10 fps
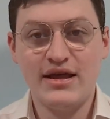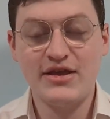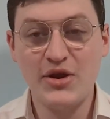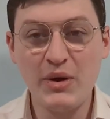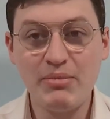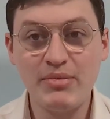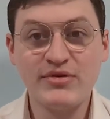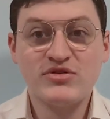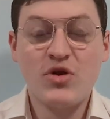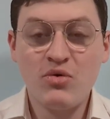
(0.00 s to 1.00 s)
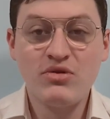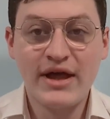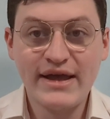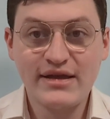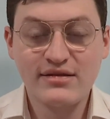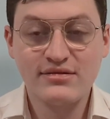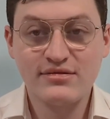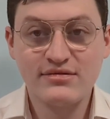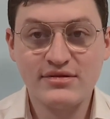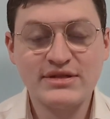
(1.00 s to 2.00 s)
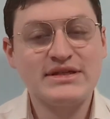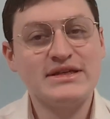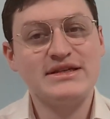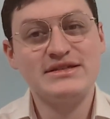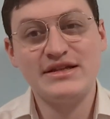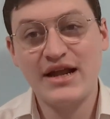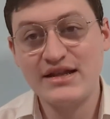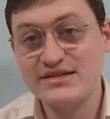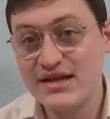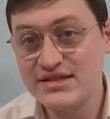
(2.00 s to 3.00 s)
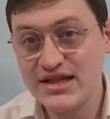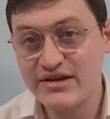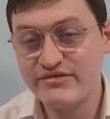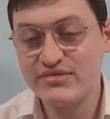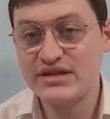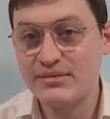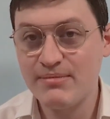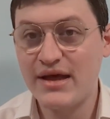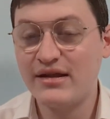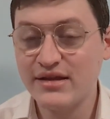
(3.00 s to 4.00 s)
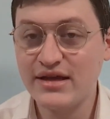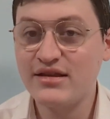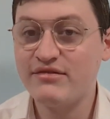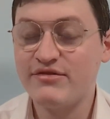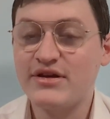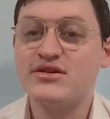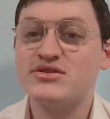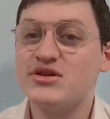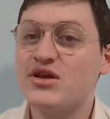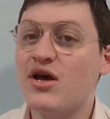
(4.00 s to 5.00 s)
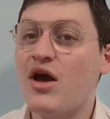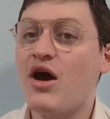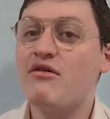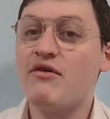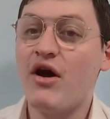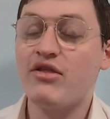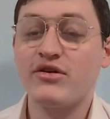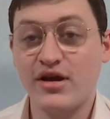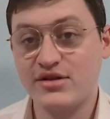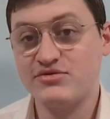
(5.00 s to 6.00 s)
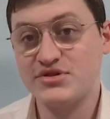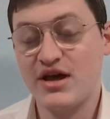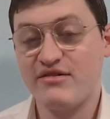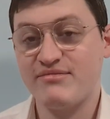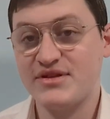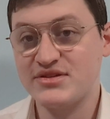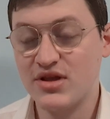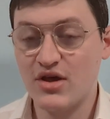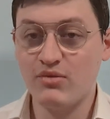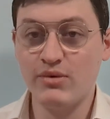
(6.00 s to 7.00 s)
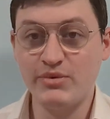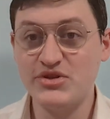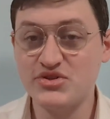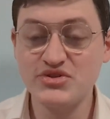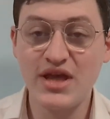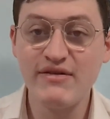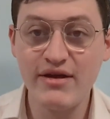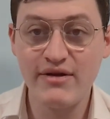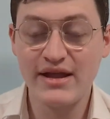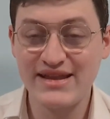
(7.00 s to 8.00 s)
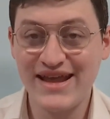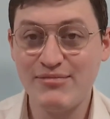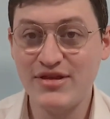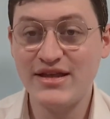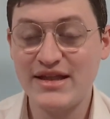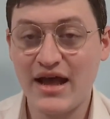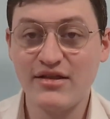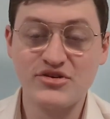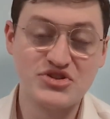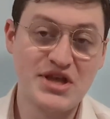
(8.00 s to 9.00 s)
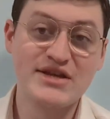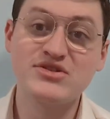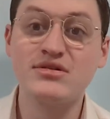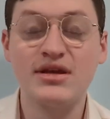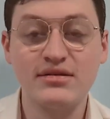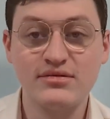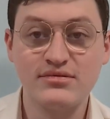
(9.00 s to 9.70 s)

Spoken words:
You know what people don't like? Is the United States government meddling in the affairs of other countries' governments. We just gave Iran $10 billion yesterday.